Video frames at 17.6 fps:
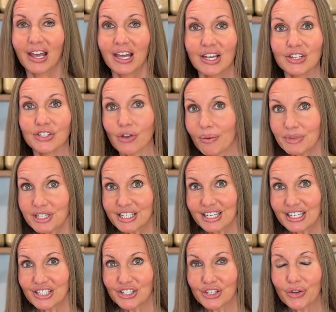So I'm just
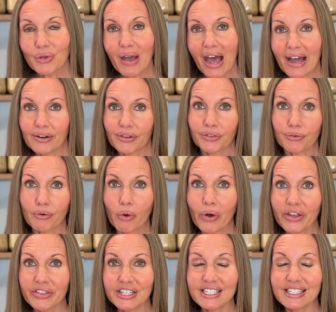going to show you how to throw
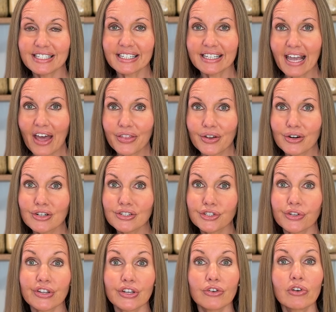all this together
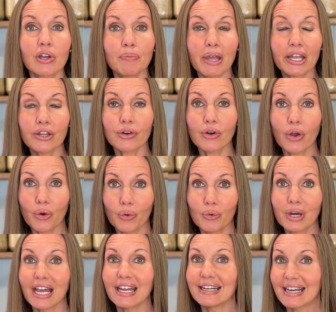so that you can make your
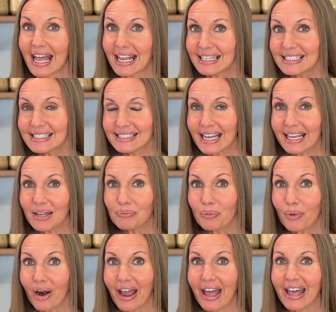own 90-second
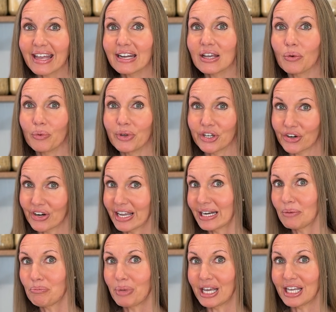bread when you're
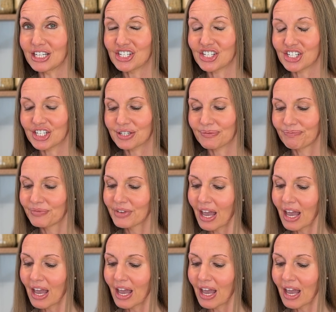in a pinch.